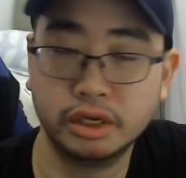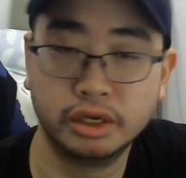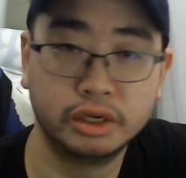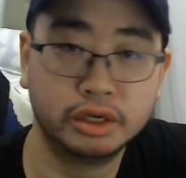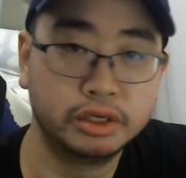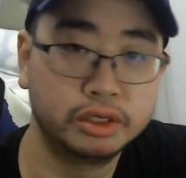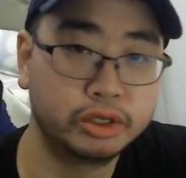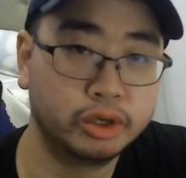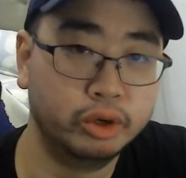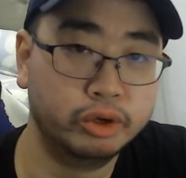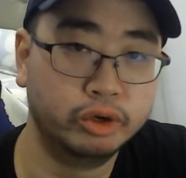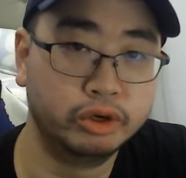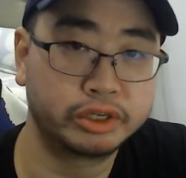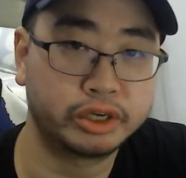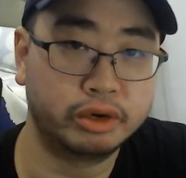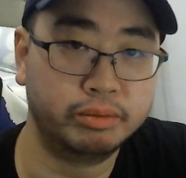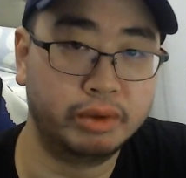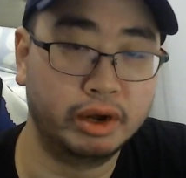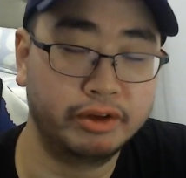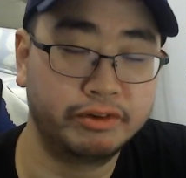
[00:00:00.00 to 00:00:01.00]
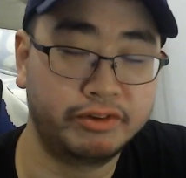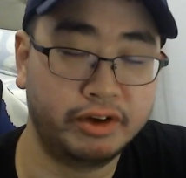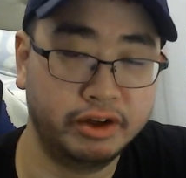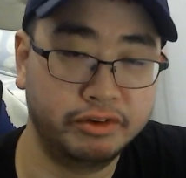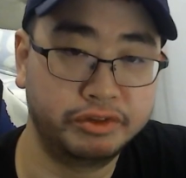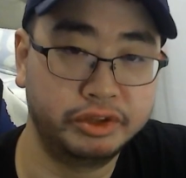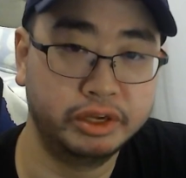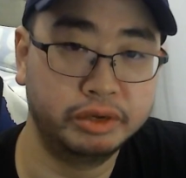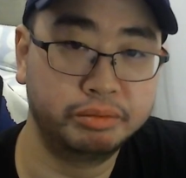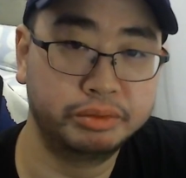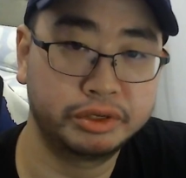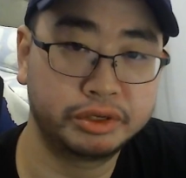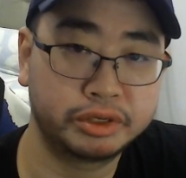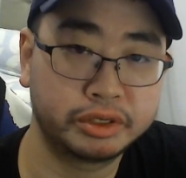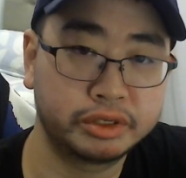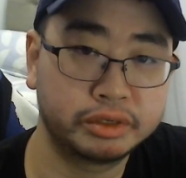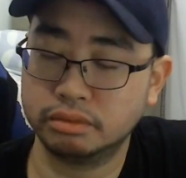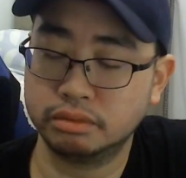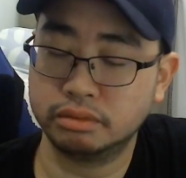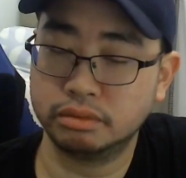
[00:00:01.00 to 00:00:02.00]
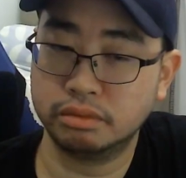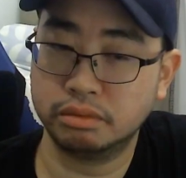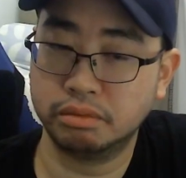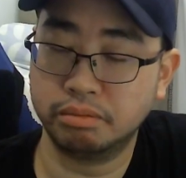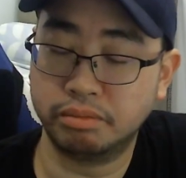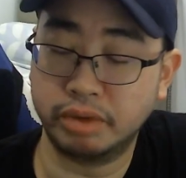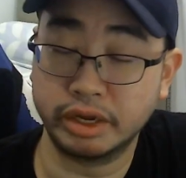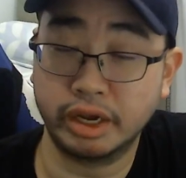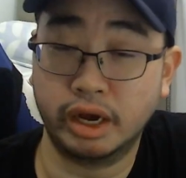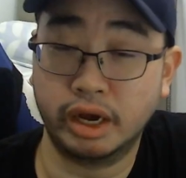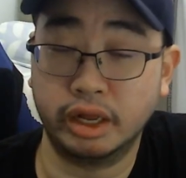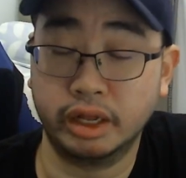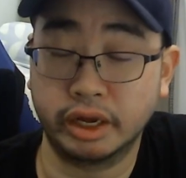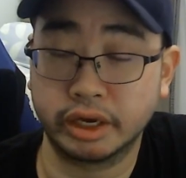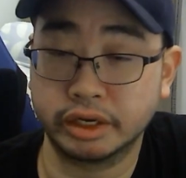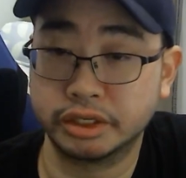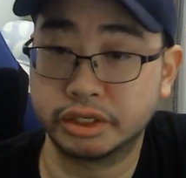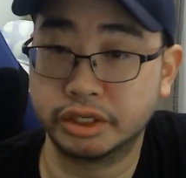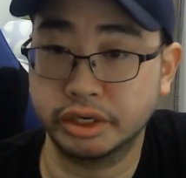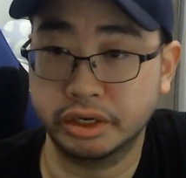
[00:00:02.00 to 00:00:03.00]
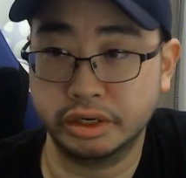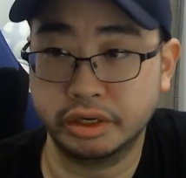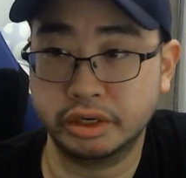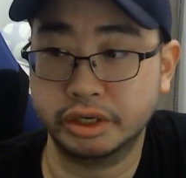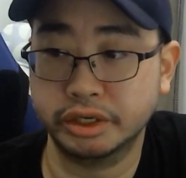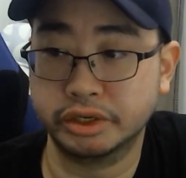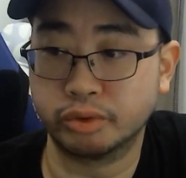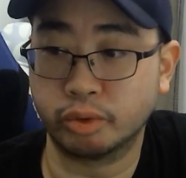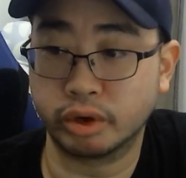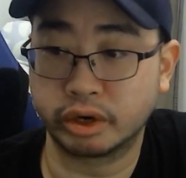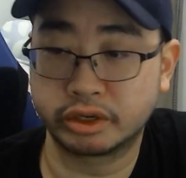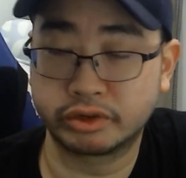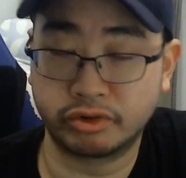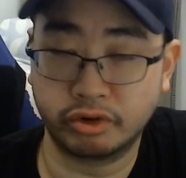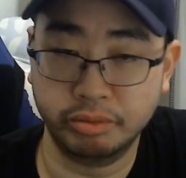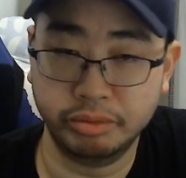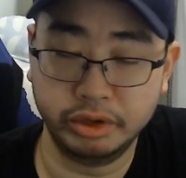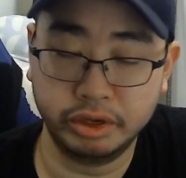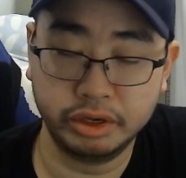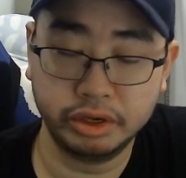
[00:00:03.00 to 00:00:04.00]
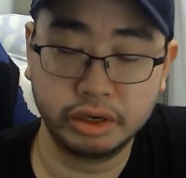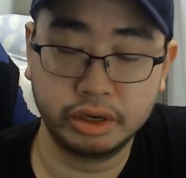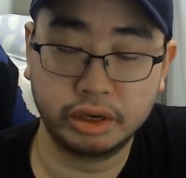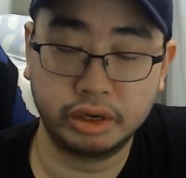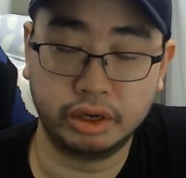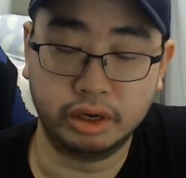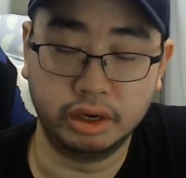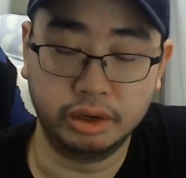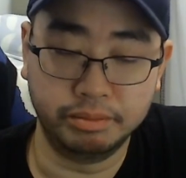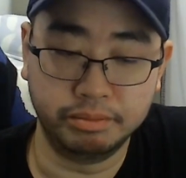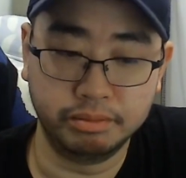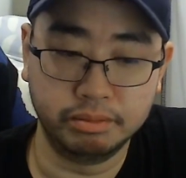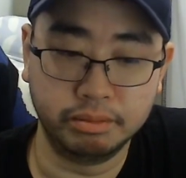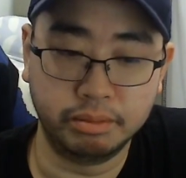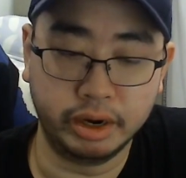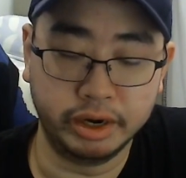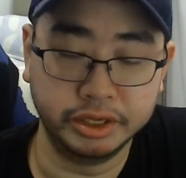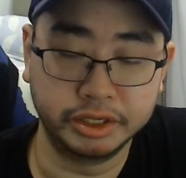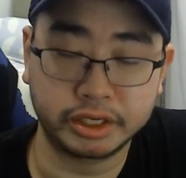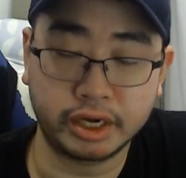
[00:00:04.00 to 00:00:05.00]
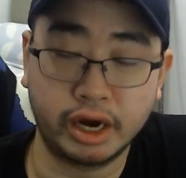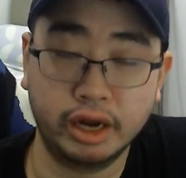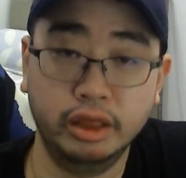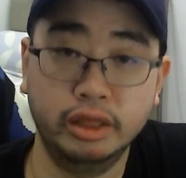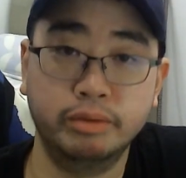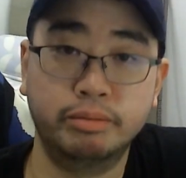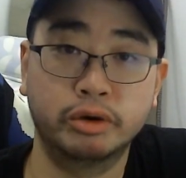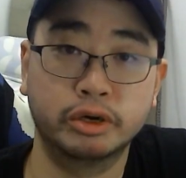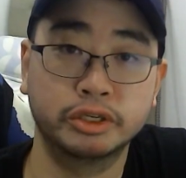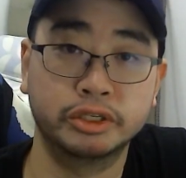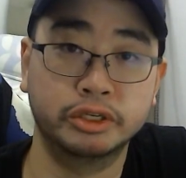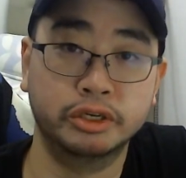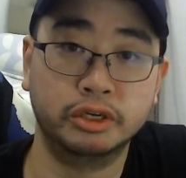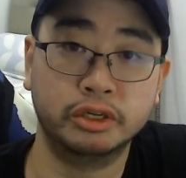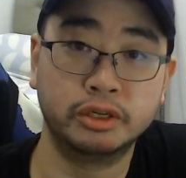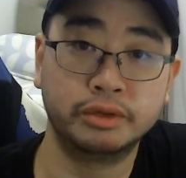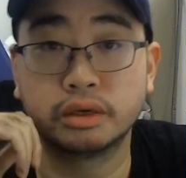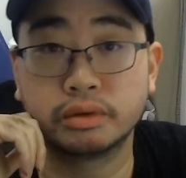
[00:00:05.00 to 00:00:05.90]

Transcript: So those are my 5 tips. But yeah, like I said, this works for me, but it's highly personal.